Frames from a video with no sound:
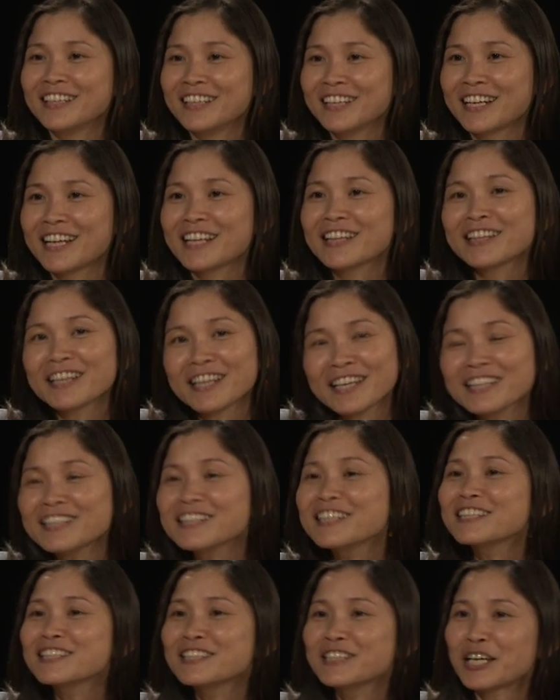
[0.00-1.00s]
And I
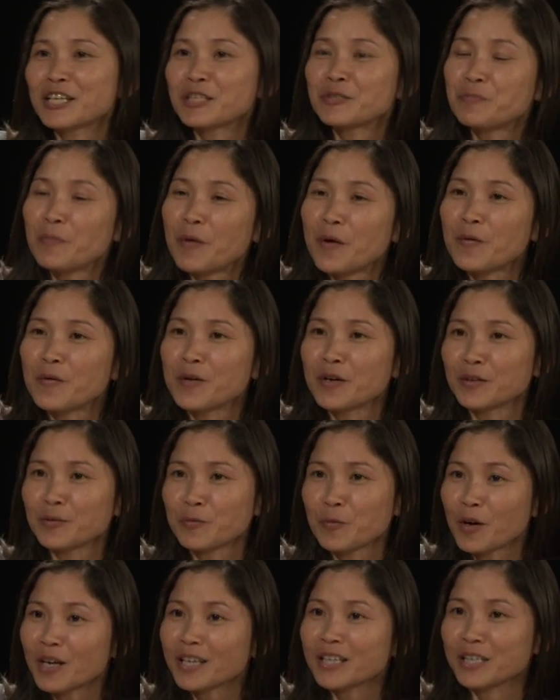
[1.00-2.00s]
think that the
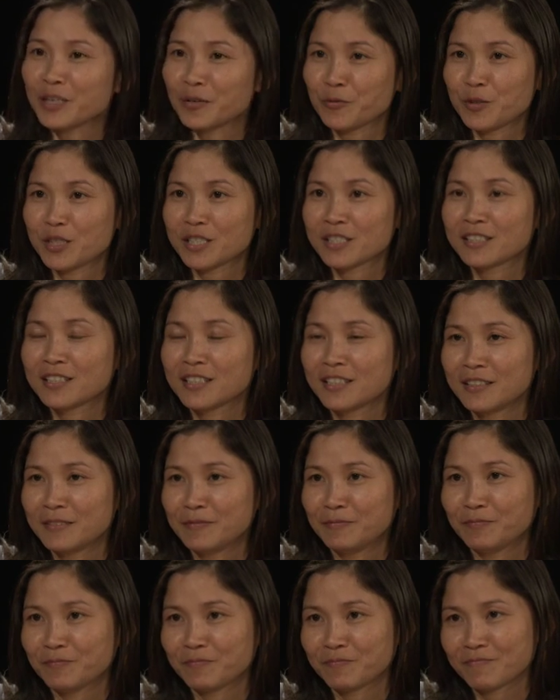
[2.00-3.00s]
experience working with
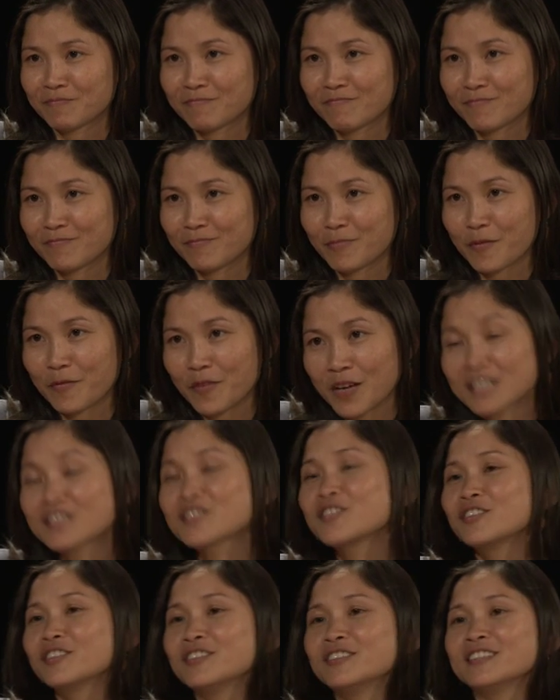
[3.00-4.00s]
the
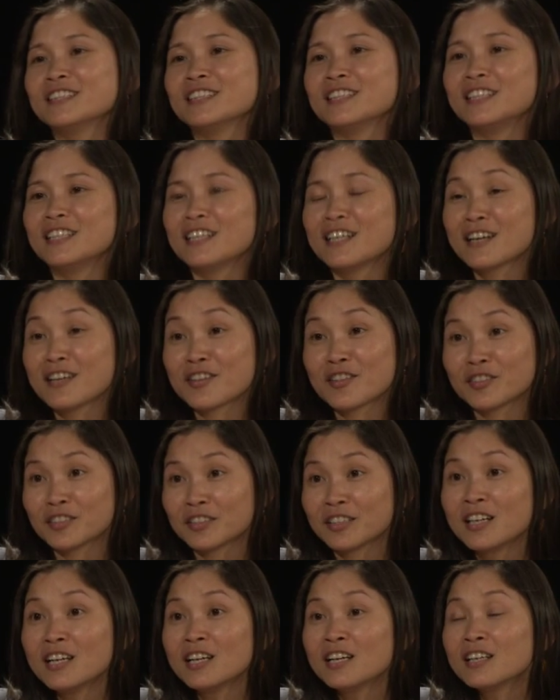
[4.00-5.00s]
professor in
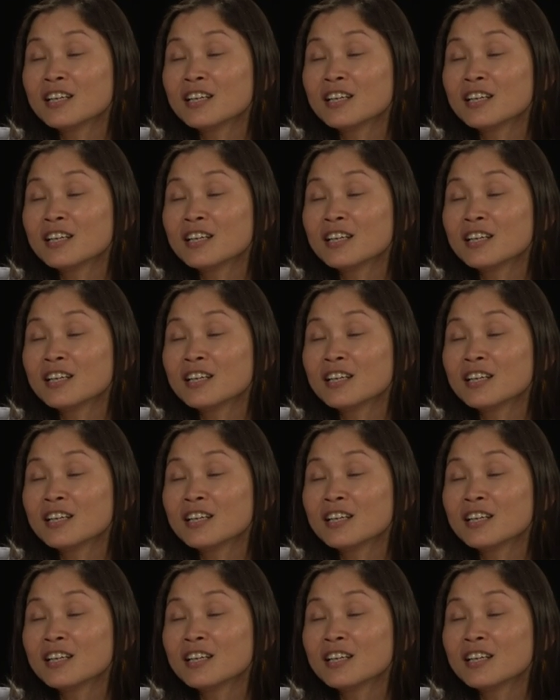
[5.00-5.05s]
another